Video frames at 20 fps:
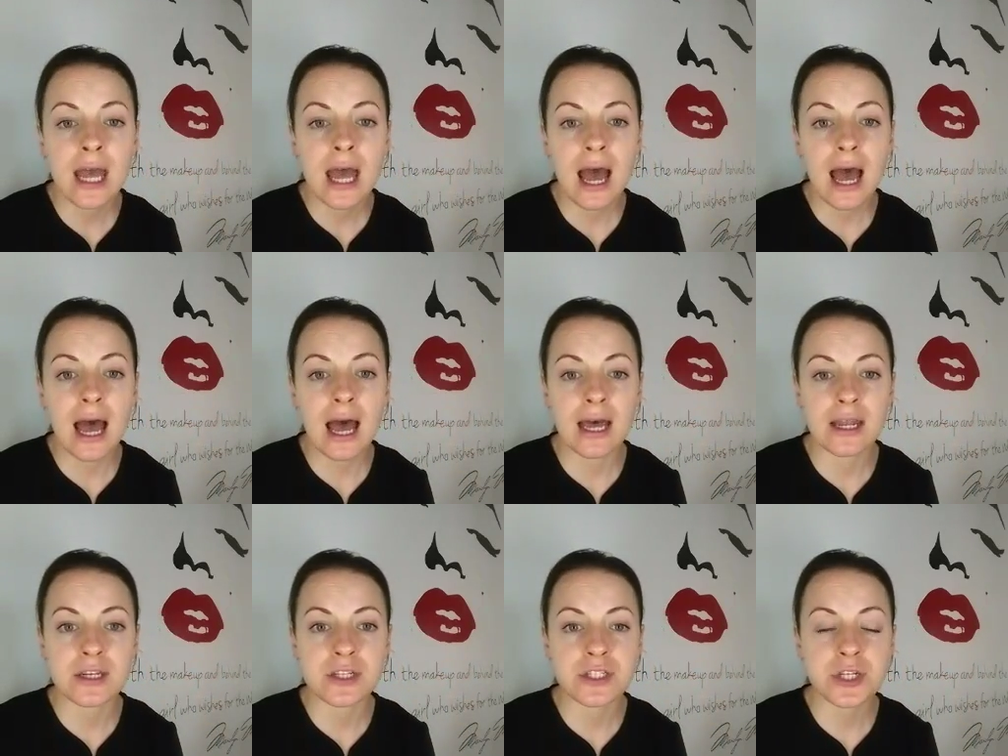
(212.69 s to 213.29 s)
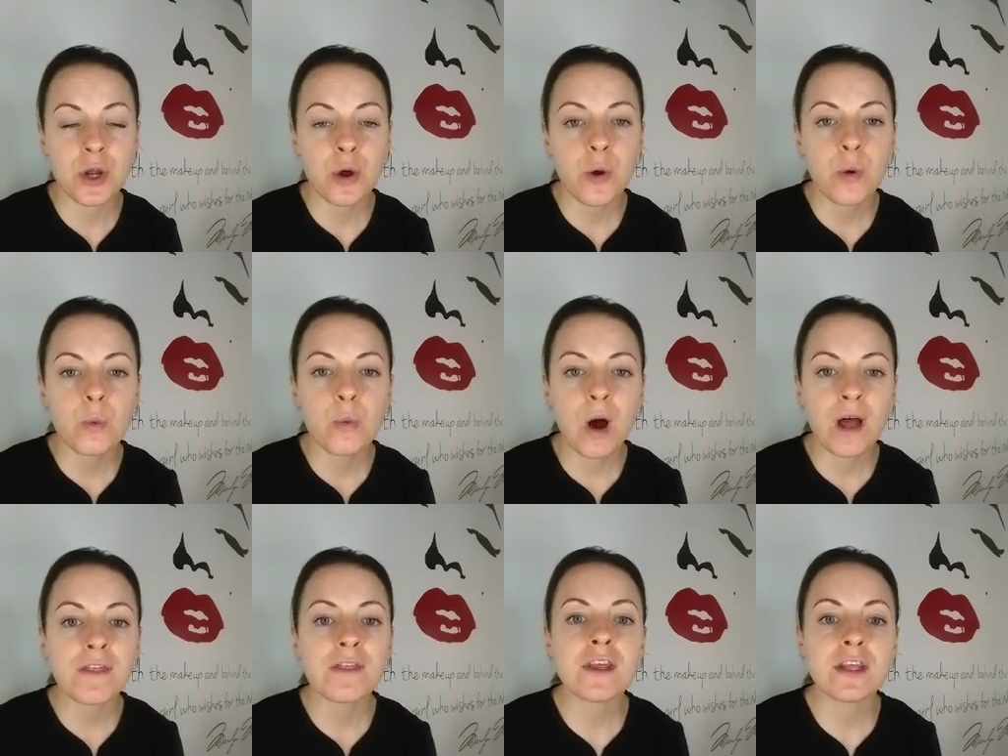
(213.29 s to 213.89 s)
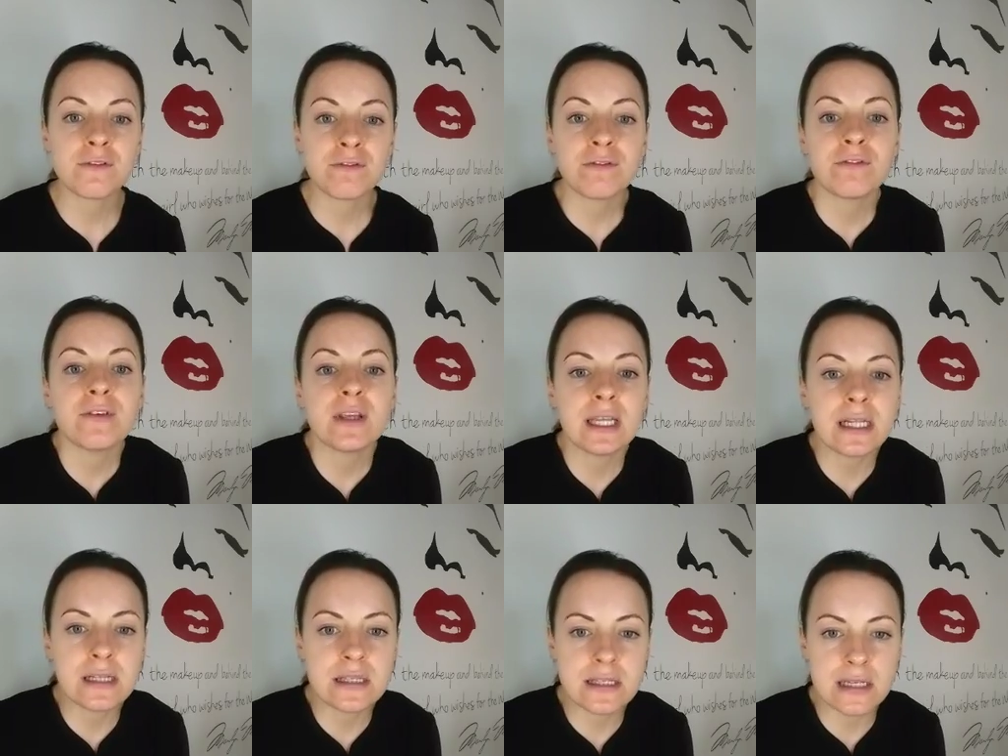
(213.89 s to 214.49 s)
And what it
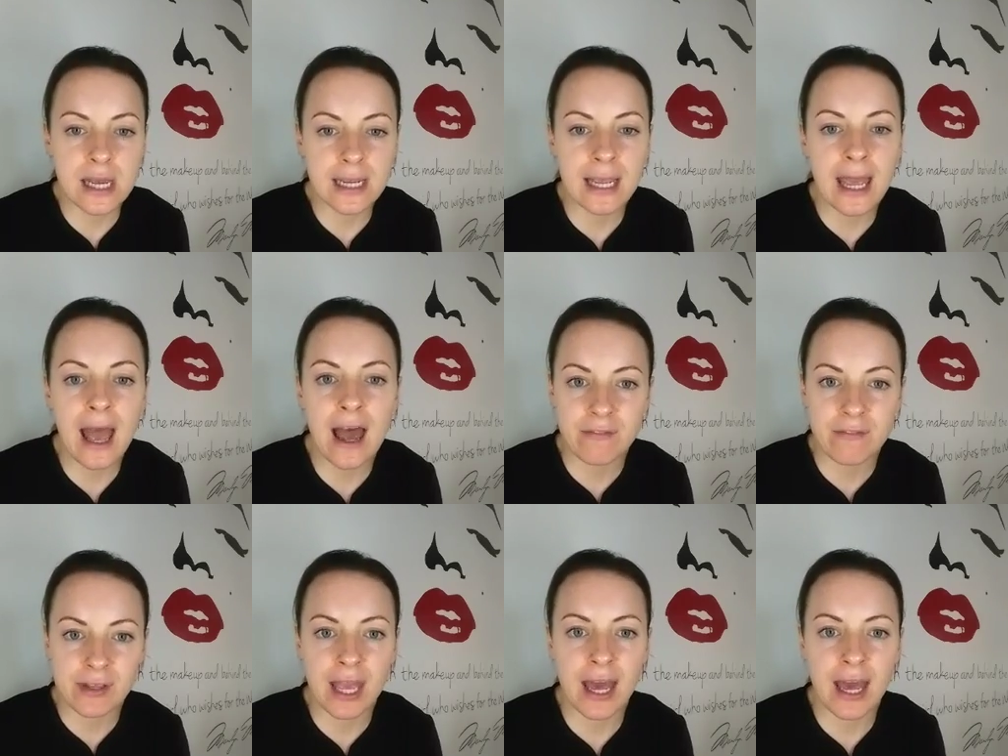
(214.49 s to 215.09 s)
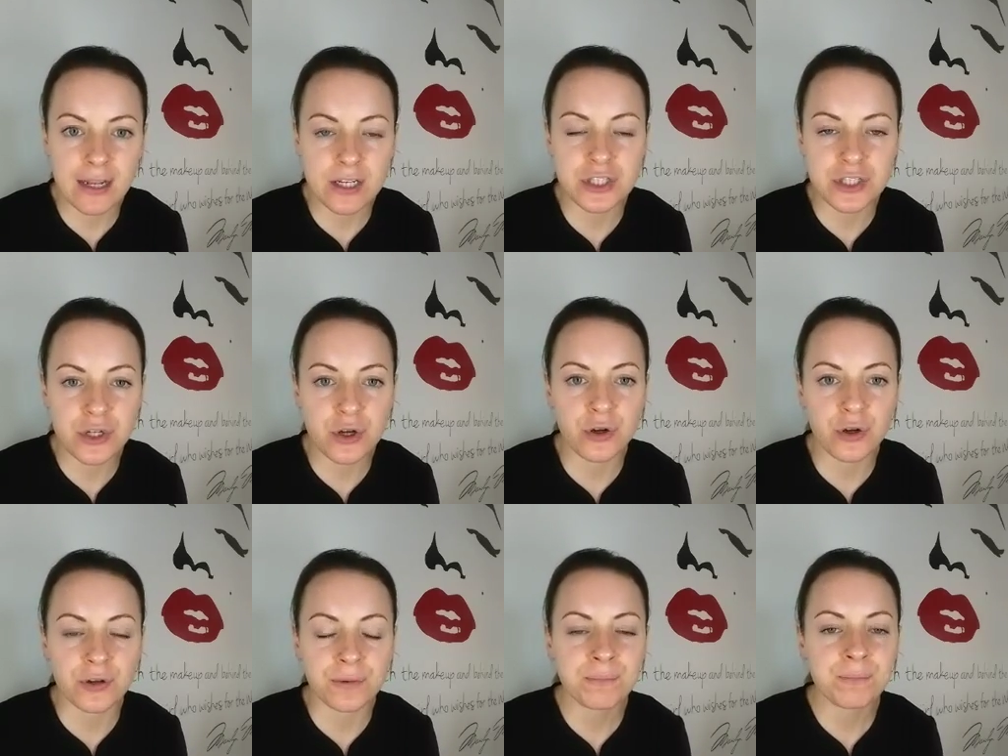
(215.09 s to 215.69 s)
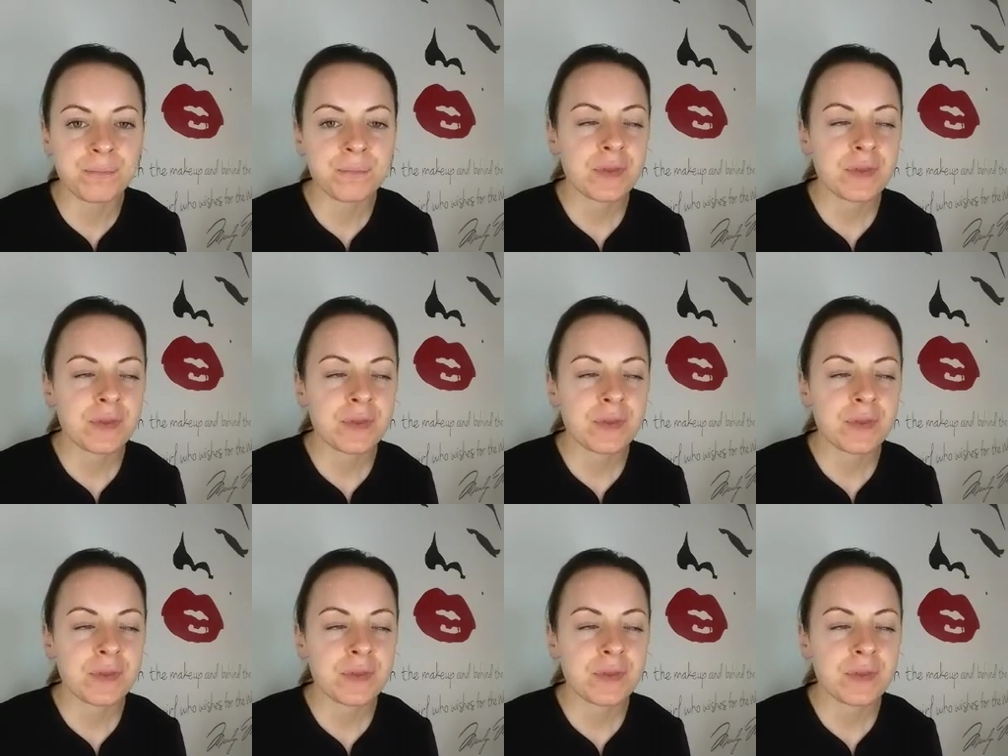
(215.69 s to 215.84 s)
feels like having had it done